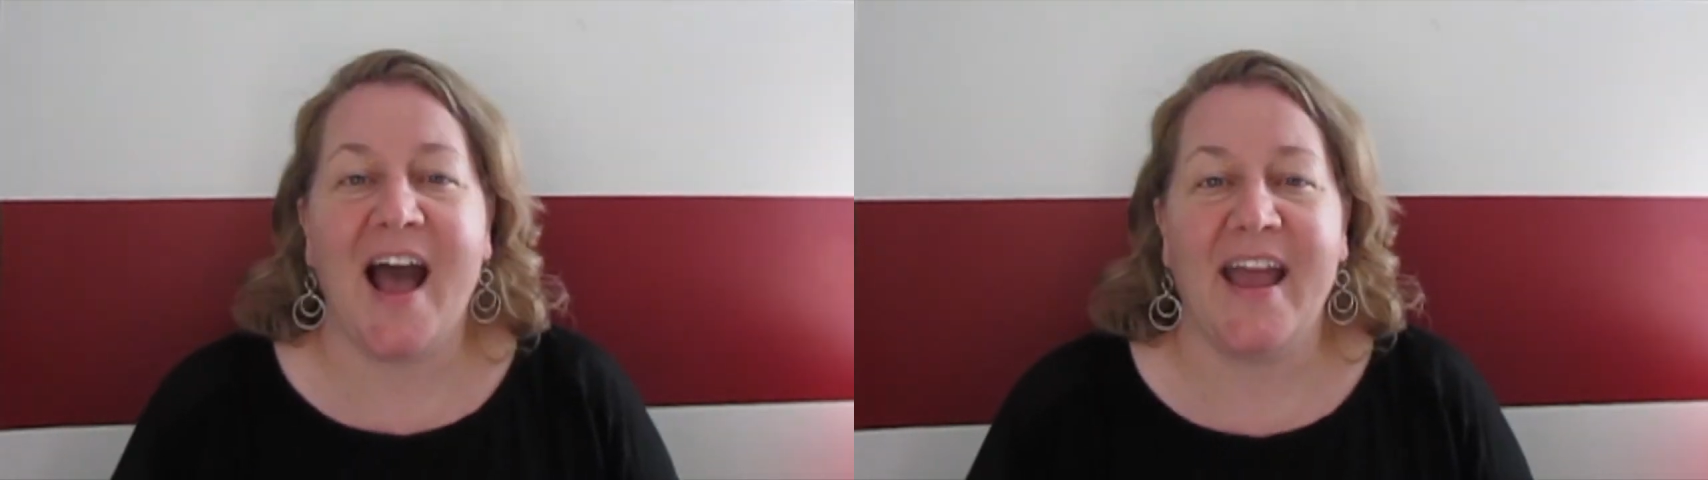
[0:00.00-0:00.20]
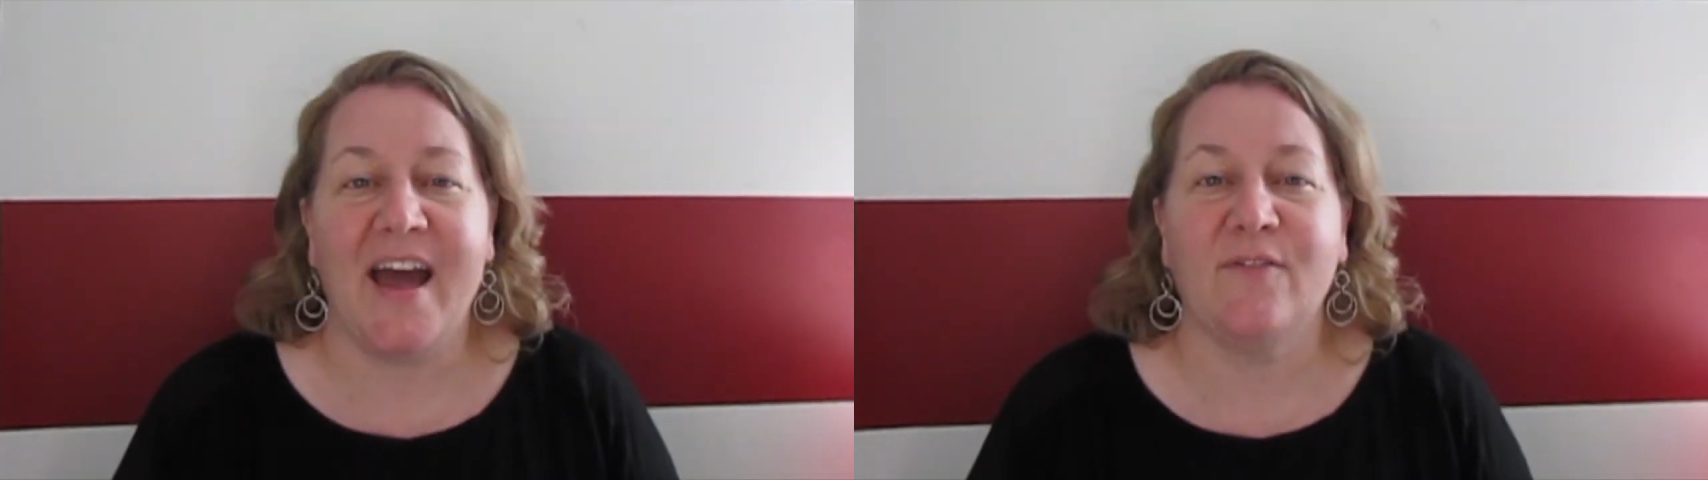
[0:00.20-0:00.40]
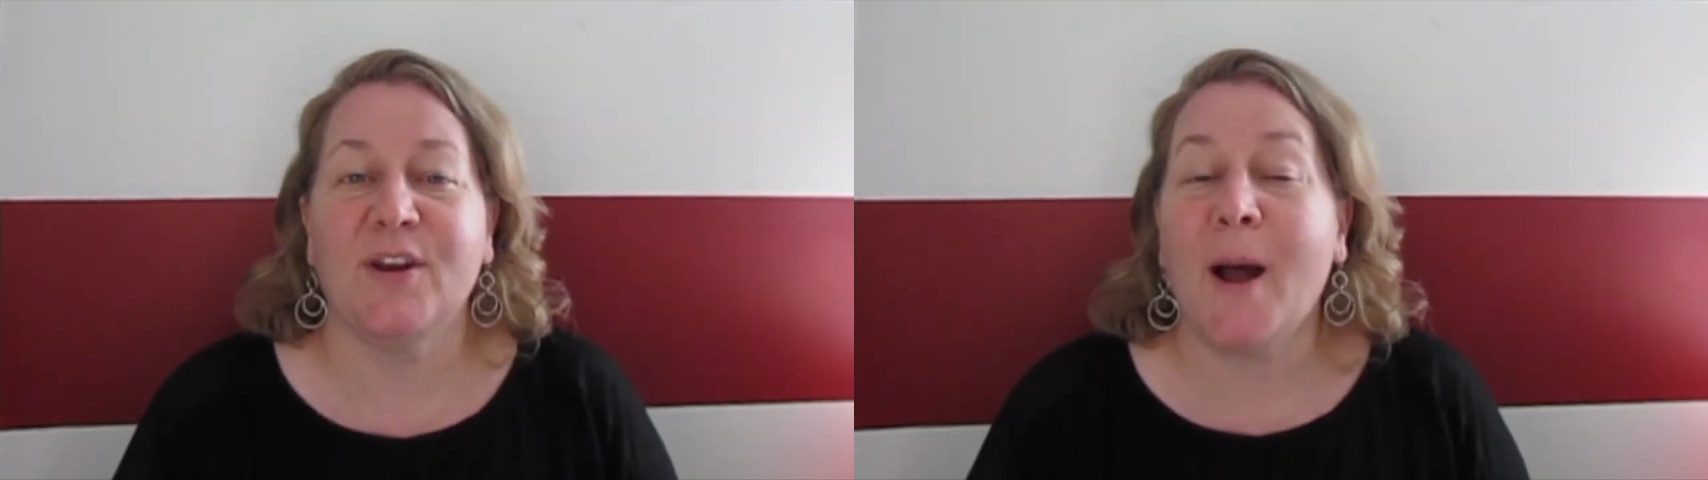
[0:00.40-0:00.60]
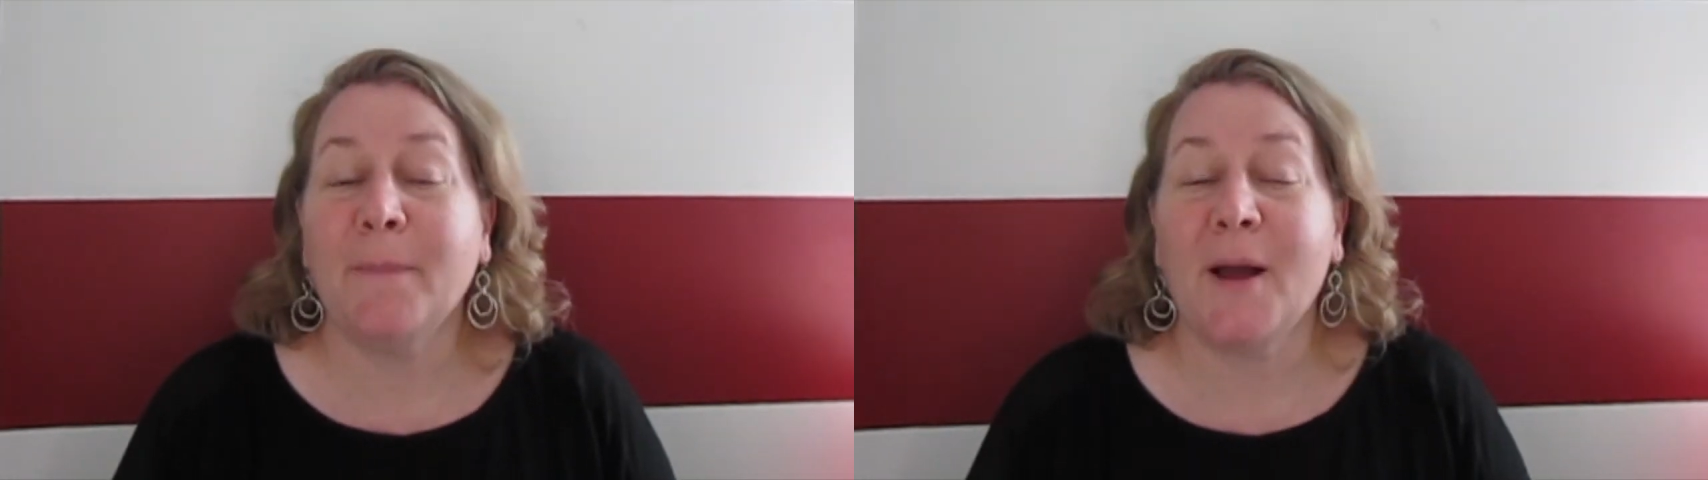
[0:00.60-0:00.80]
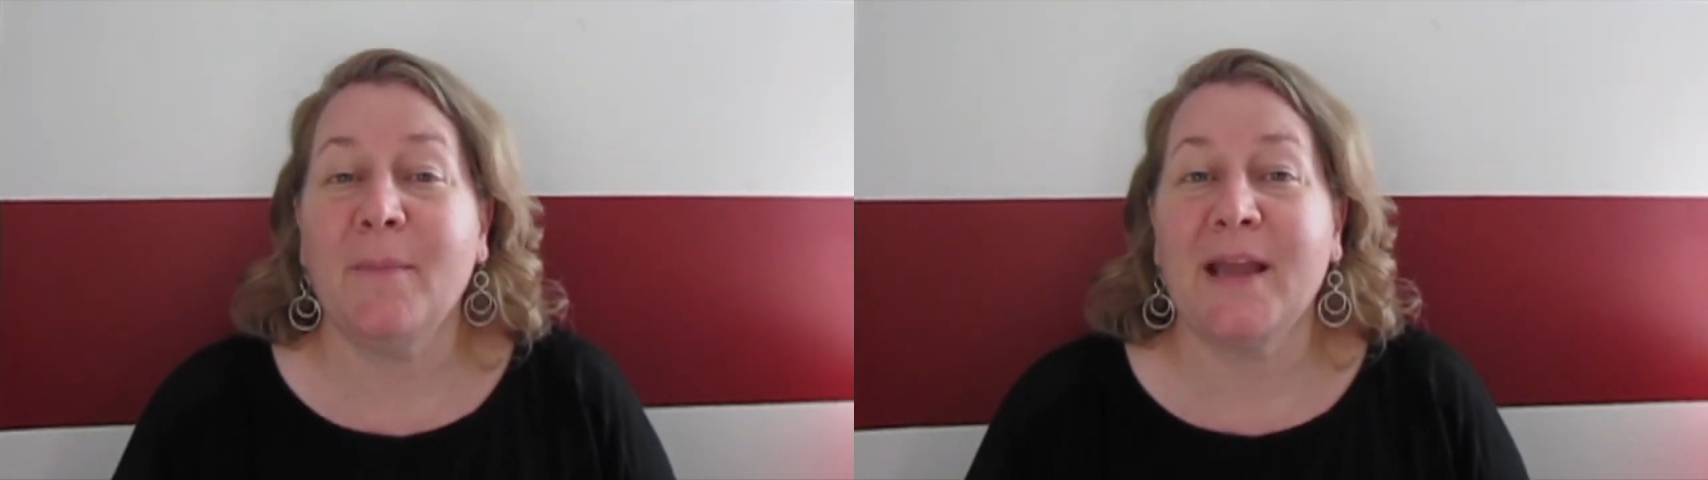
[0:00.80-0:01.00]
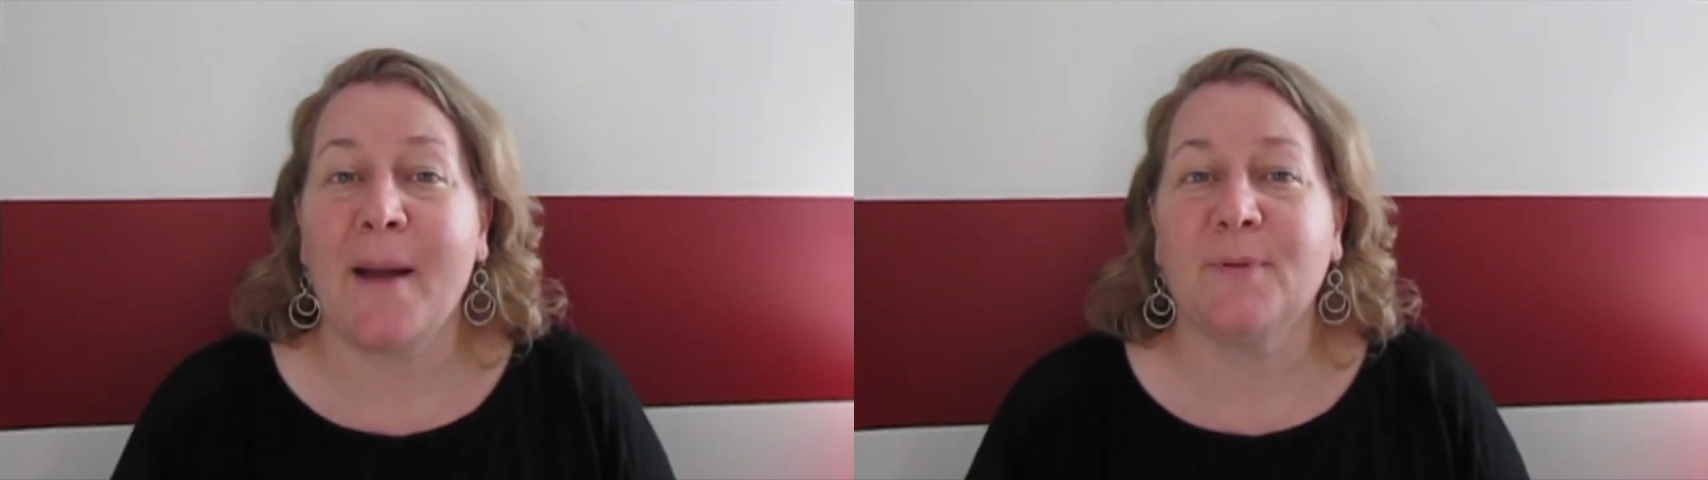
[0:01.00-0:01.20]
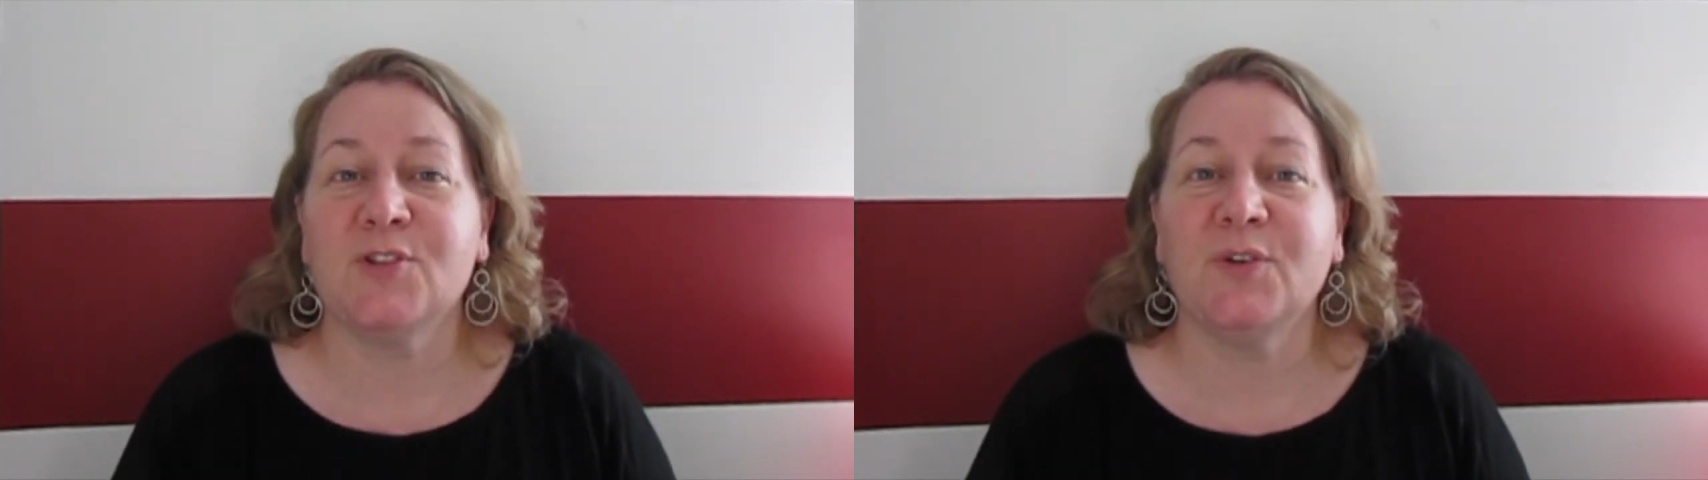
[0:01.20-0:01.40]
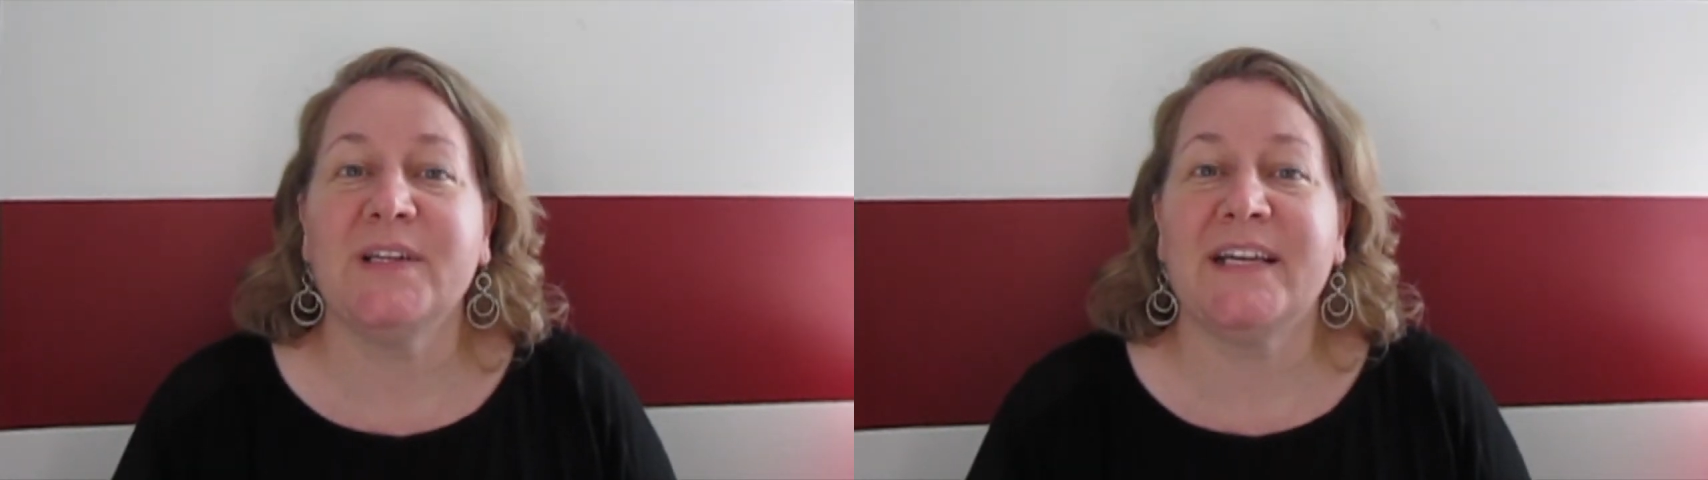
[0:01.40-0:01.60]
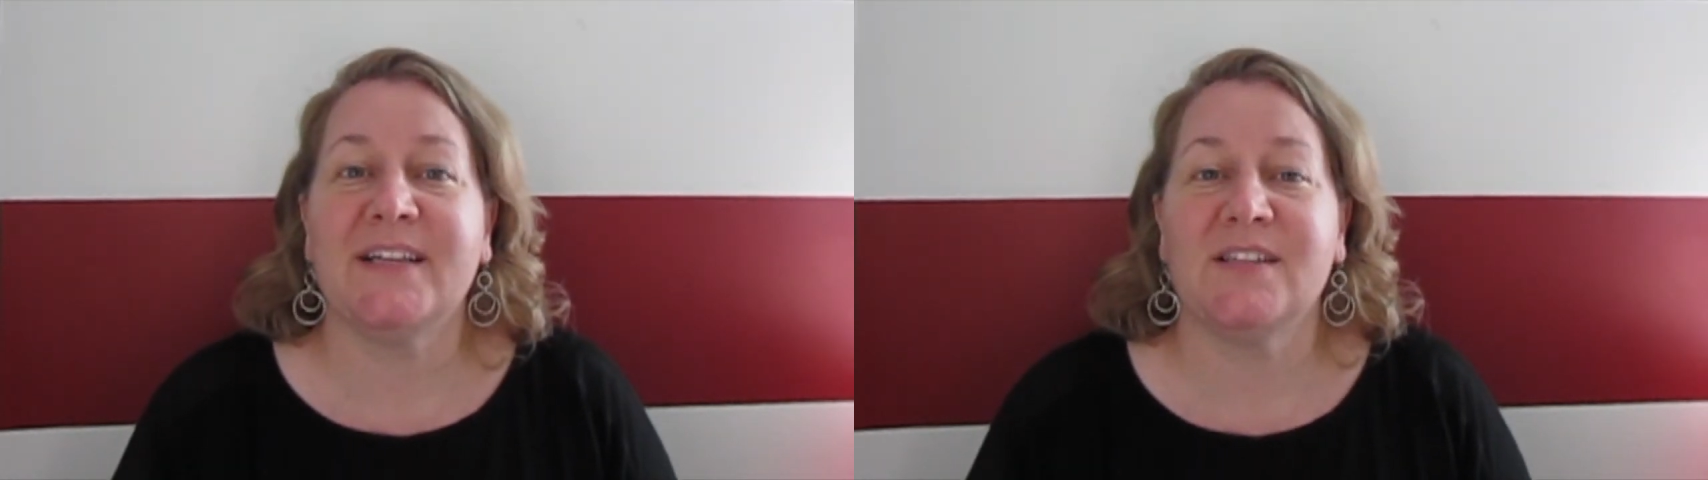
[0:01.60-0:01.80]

I have an upcoming opportunity